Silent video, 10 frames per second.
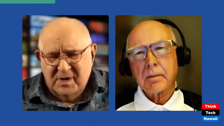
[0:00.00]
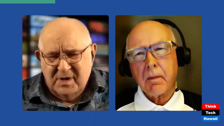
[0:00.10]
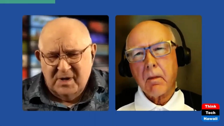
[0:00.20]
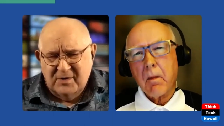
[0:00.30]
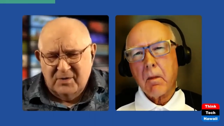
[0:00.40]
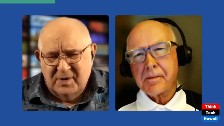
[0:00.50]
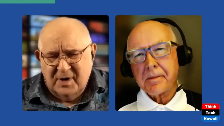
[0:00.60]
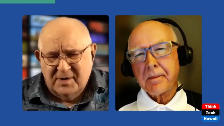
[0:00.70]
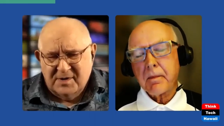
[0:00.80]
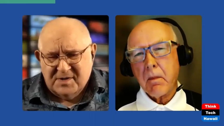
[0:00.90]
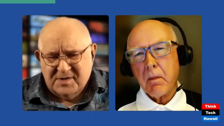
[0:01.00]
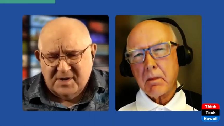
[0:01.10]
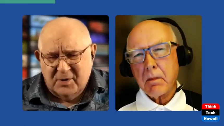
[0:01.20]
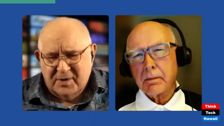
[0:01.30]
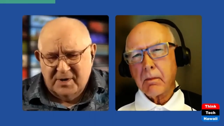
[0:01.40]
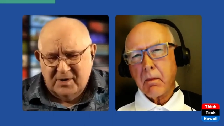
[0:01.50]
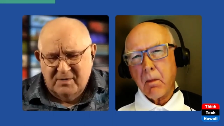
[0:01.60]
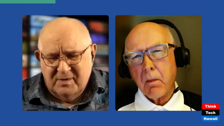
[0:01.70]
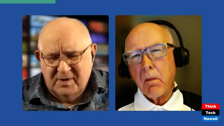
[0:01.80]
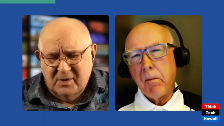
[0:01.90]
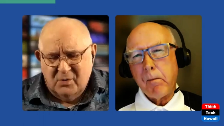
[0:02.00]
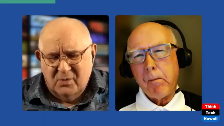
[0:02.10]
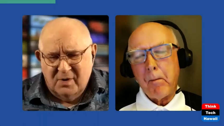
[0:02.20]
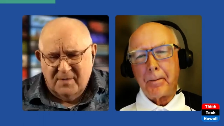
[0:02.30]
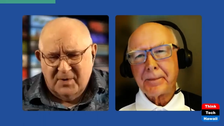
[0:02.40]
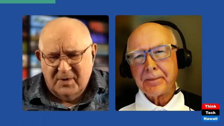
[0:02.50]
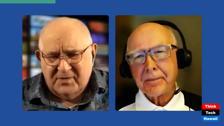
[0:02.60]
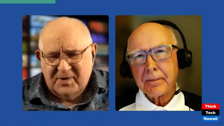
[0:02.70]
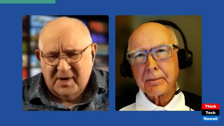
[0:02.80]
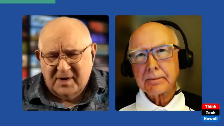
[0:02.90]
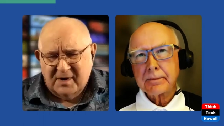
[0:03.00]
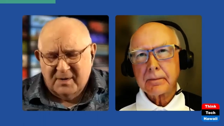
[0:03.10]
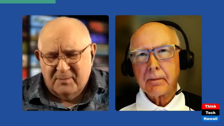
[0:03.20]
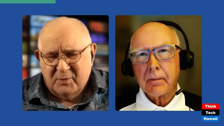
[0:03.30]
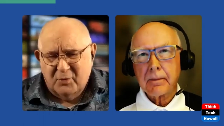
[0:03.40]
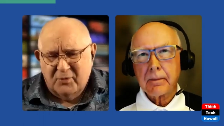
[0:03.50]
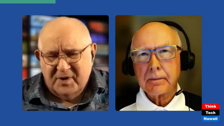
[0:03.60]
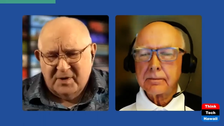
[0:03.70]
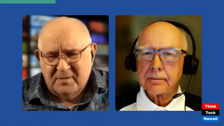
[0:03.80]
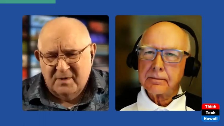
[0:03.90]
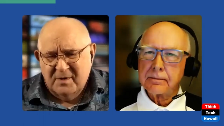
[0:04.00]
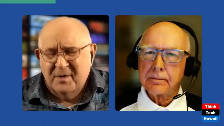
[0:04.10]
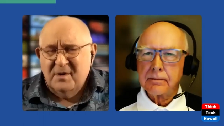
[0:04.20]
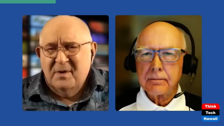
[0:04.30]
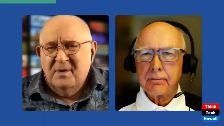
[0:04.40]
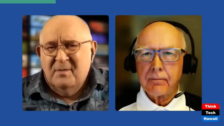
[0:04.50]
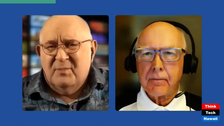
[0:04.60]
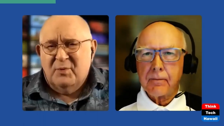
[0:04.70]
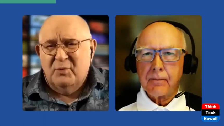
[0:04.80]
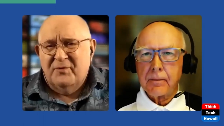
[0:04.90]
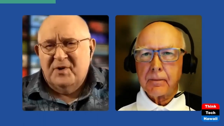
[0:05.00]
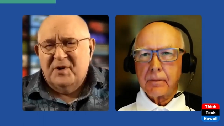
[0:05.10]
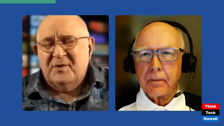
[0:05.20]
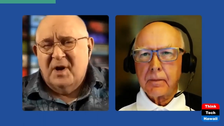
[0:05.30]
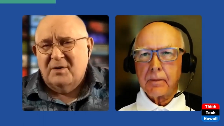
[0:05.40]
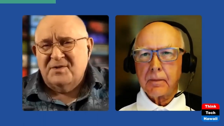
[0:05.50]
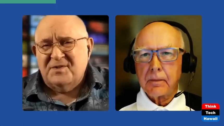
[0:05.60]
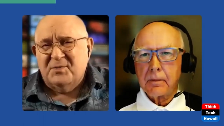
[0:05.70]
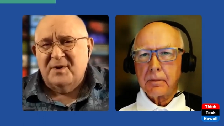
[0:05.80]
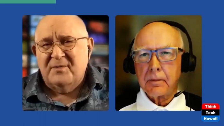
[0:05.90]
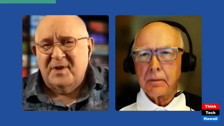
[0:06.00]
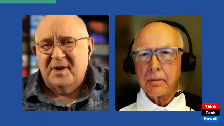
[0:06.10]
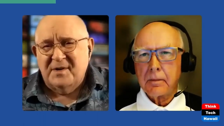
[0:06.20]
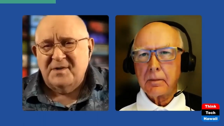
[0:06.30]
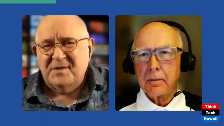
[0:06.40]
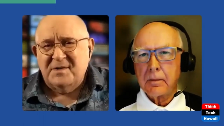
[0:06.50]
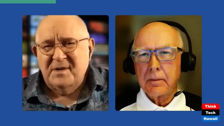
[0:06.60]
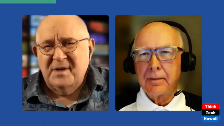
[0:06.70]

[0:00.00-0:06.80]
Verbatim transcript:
Speaker 1: and you're not necessarily, you know, going to take Peruvian dollars, whatever that is.